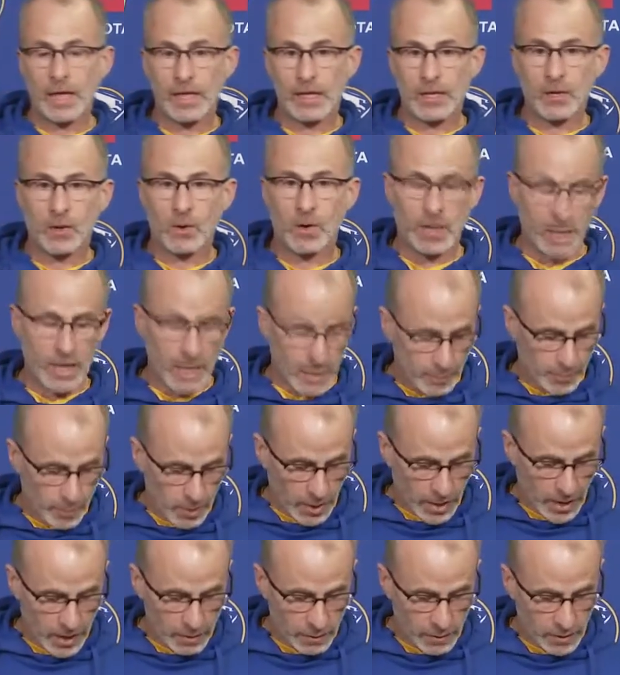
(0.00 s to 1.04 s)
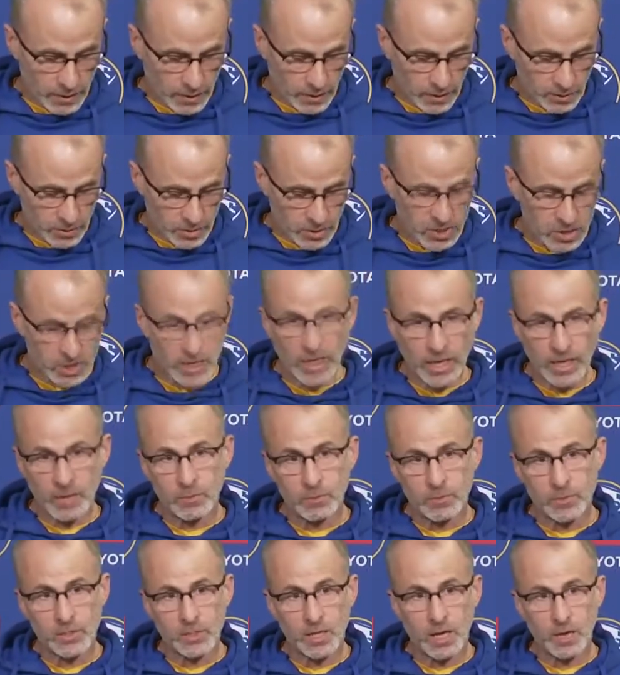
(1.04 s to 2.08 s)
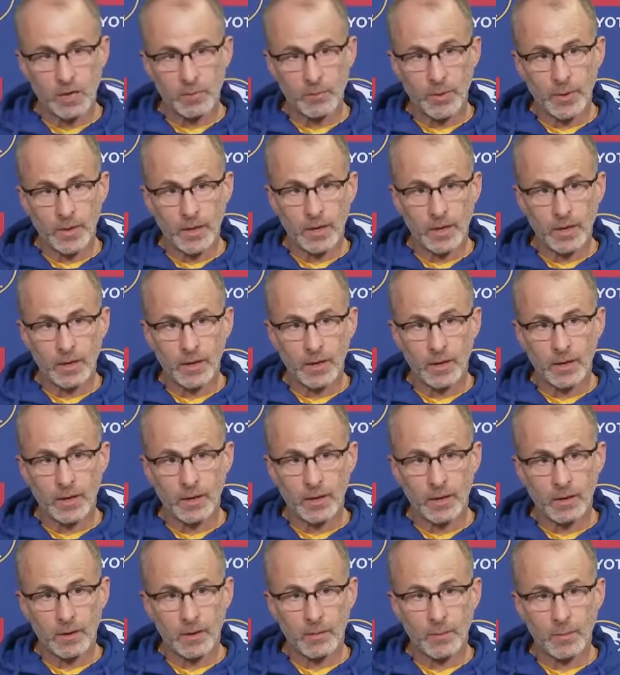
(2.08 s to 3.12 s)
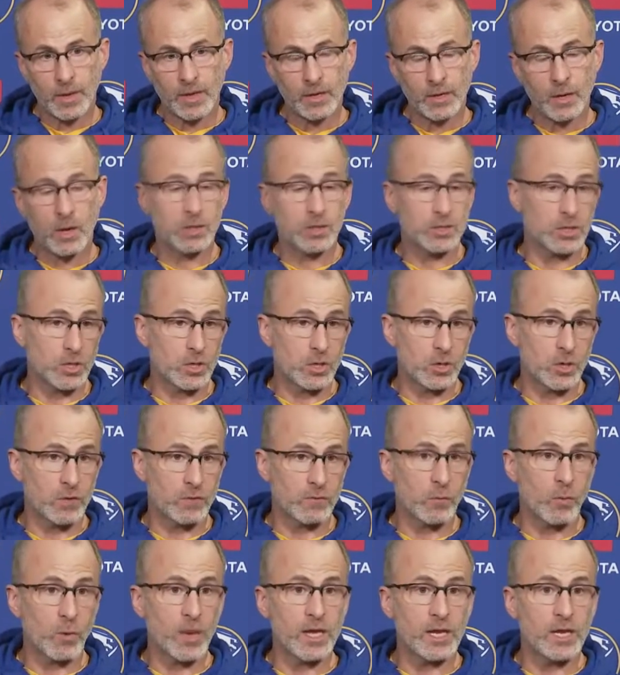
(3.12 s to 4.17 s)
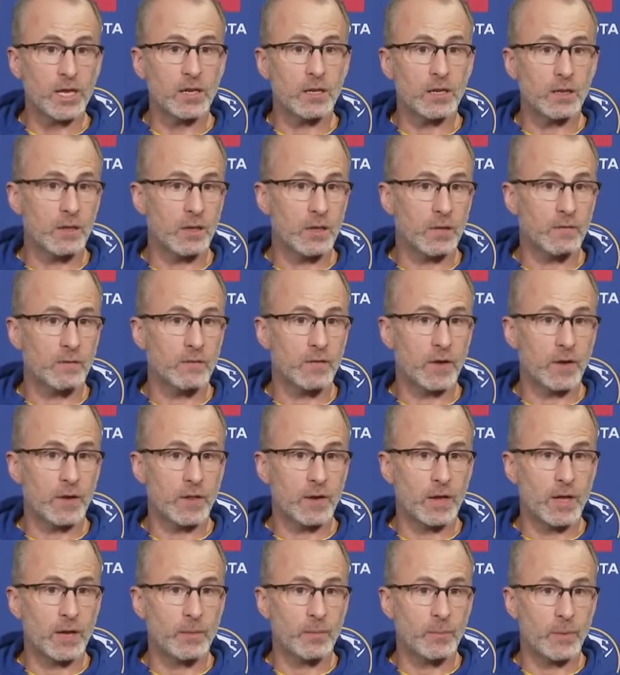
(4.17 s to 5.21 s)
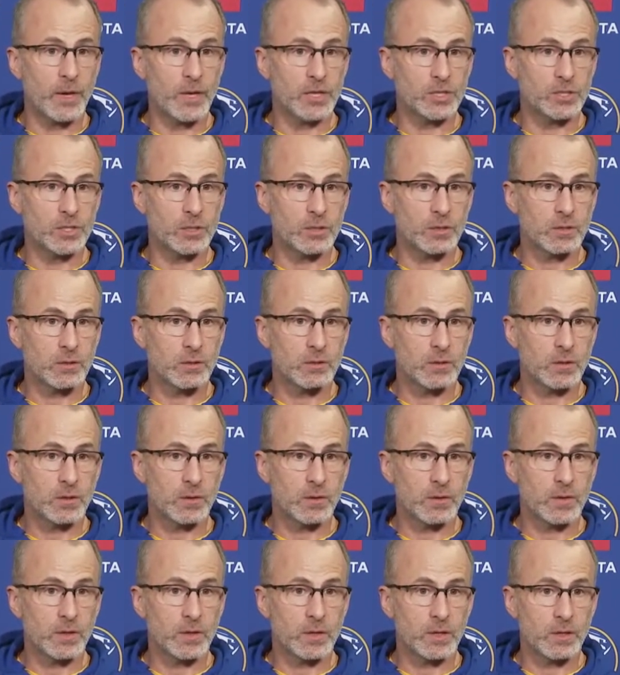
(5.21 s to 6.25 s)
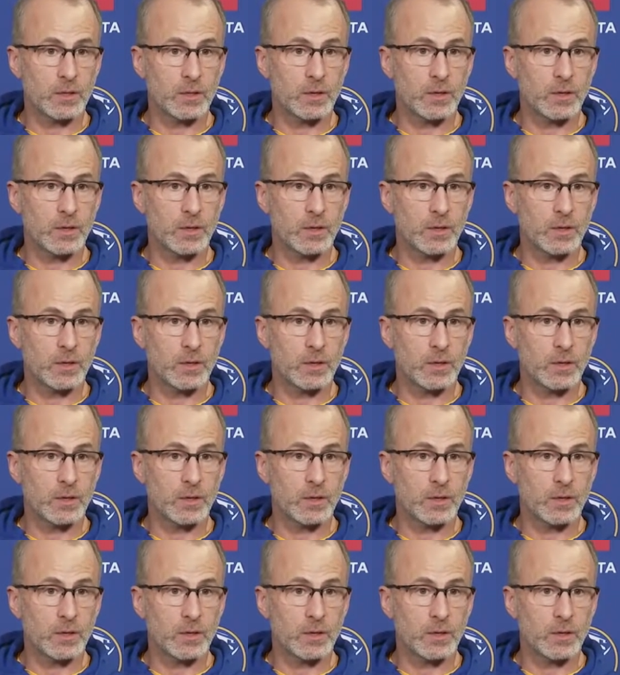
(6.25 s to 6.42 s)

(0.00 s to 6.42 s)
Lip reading: You know, on that play, I think there was a second mistake by Dahls. He could have waited in front of the net and patient. You know, I think